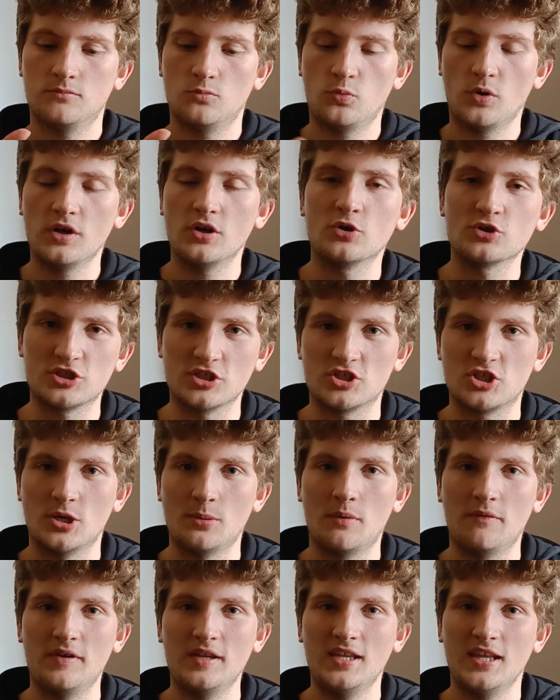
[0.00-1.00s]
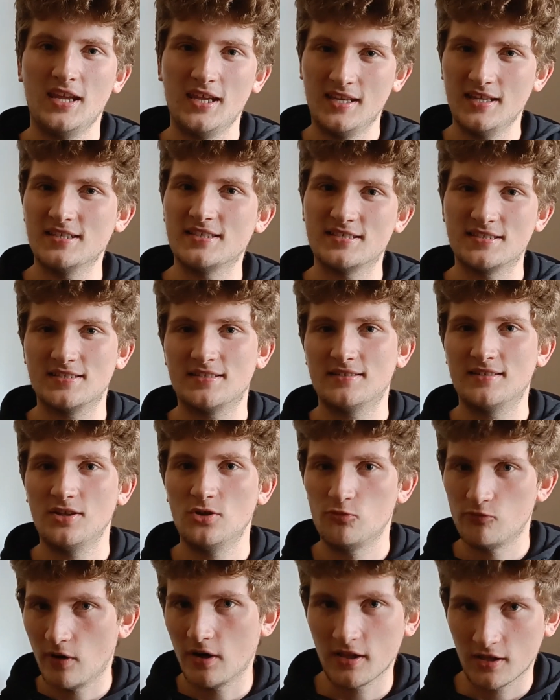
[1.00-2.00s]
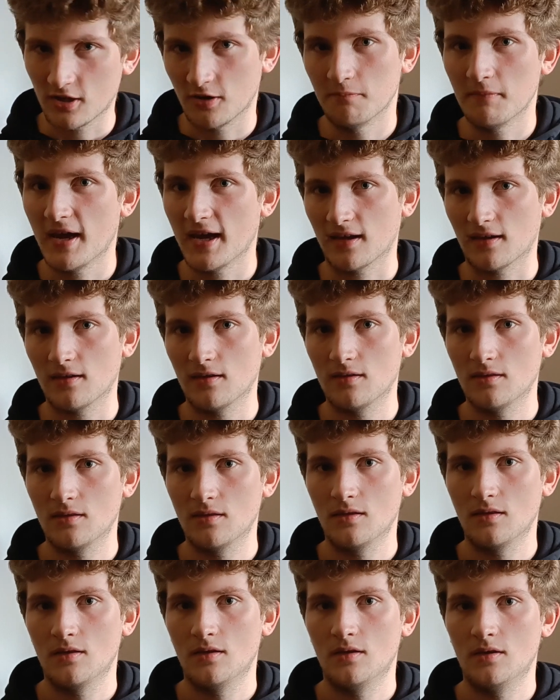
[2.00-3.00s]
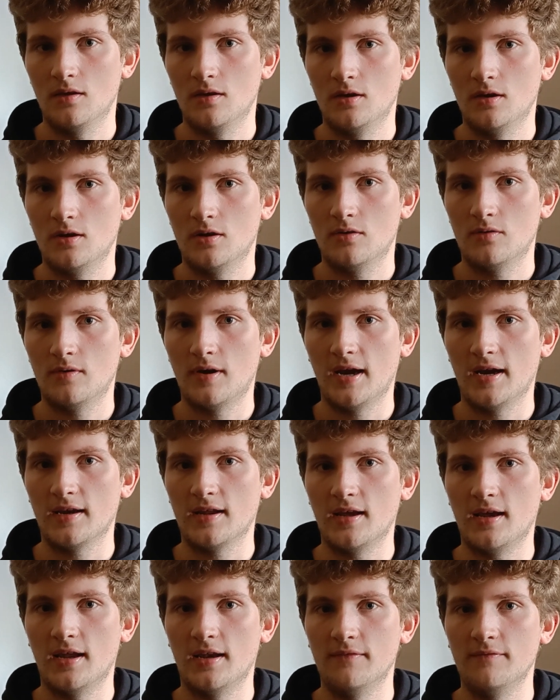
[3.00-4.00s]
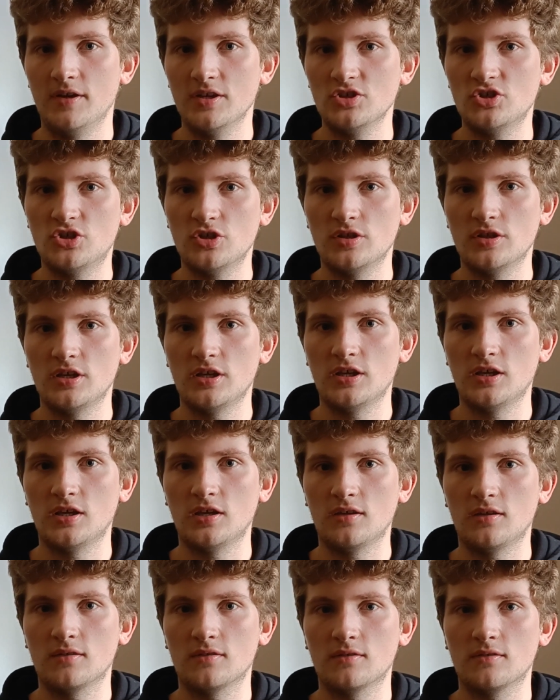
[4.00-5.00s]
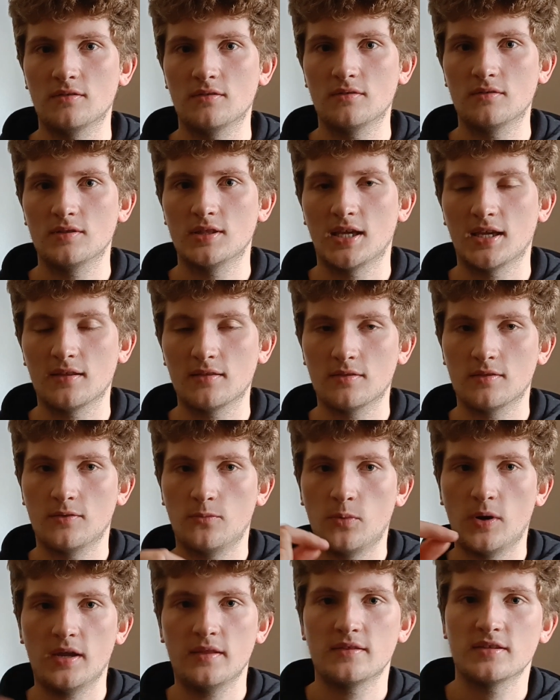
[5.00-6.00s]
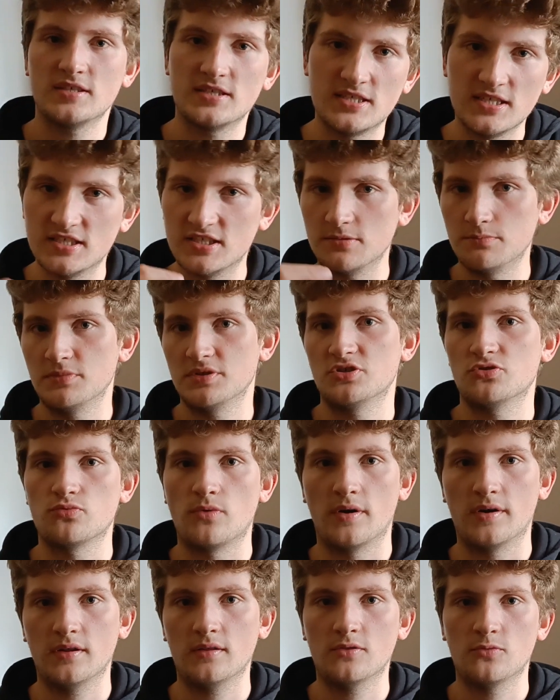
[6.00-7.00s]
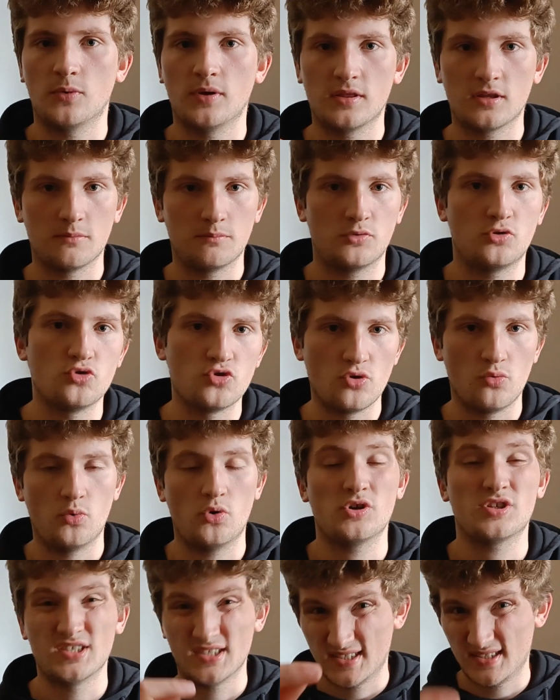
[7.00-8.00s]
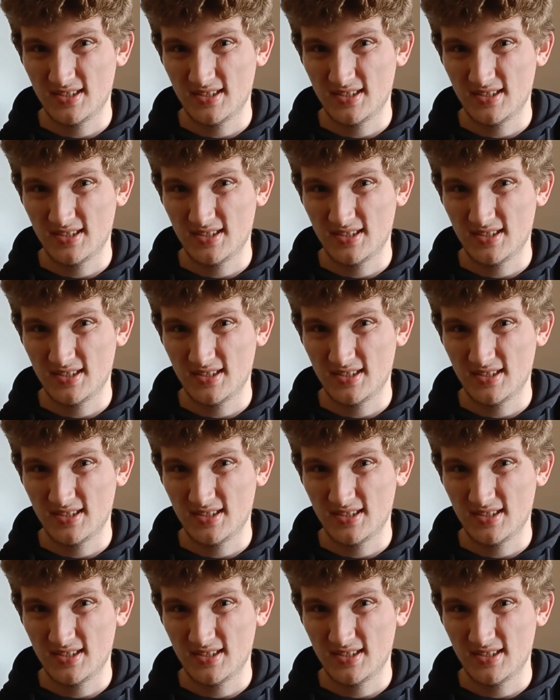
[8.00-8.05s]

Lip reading: Windows on top of it, it is still running on Mac, right? And eventually, like, the way the system is running, the way the computer works,